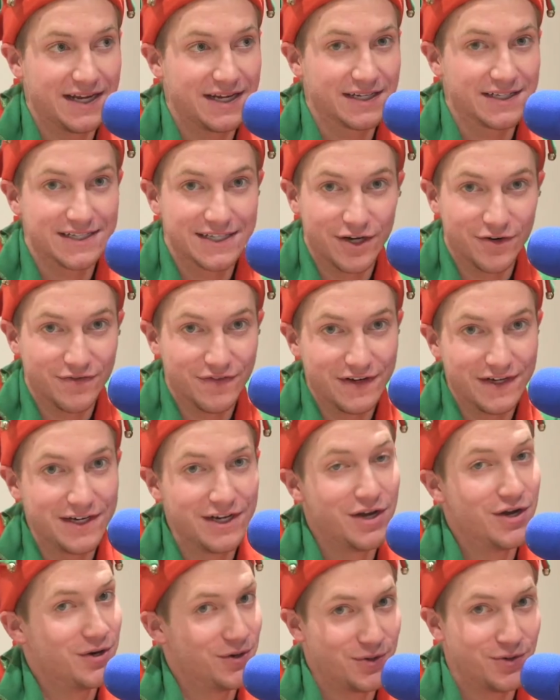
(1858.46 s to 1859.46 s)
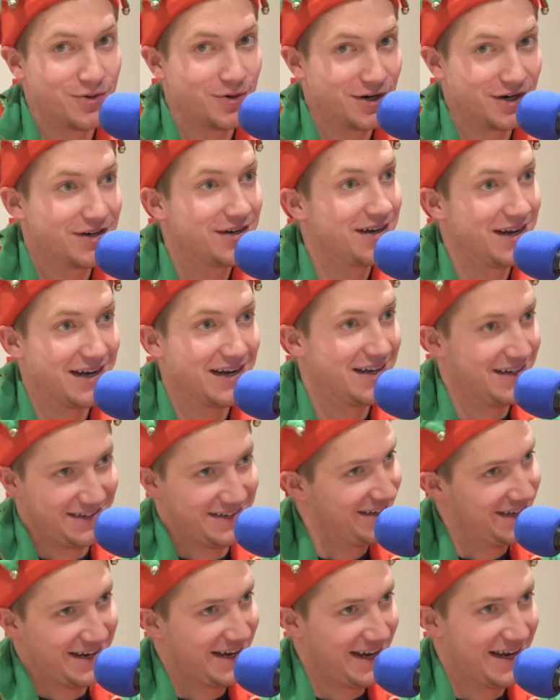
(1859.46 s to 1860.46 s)
a selfie or an
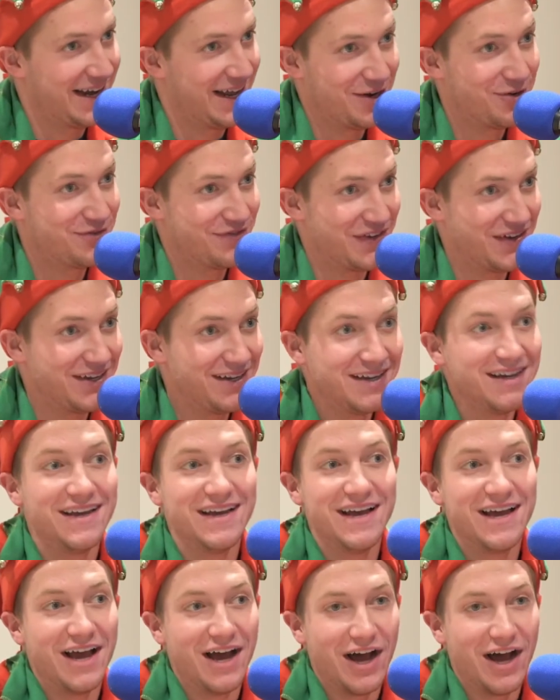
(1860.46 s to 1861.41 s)
elfie. Yeah.